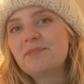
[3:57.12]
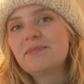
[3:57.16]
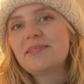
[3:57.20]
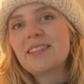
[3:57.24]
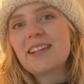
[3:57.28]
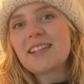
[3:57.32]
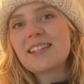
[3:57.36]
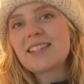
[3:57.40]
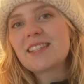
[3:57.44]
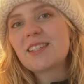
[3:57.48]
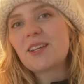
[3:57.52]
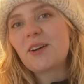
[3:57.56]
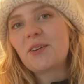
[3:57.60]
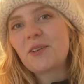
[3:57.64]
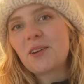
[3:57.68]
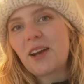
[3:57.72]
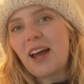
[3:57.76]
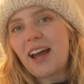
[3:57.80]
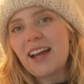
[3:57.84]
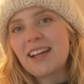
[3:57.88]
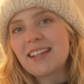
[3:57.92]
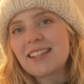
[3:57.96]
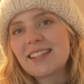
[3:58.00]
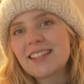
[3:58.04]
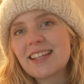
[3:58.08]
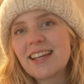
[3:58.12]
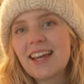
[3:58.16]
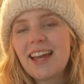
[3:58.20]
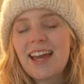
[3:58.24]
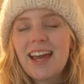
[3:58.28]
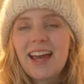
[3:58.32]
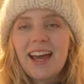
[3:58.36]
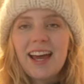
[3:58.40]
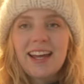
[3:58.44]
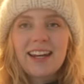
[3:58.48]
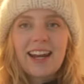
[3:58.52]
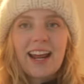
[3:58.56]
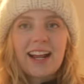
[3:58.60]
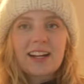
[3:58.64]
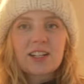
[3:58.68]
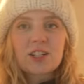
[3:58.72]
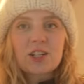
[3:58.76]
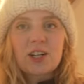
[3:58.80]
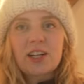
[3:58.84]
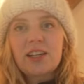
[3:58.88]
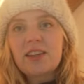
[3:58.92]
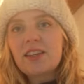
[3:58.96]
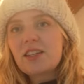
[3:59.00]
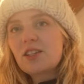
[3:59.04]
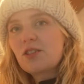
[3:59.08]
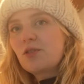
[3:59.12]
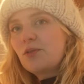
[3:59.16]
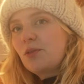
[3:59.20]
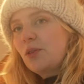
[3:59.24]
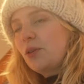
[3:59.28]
it's so nice. And actually this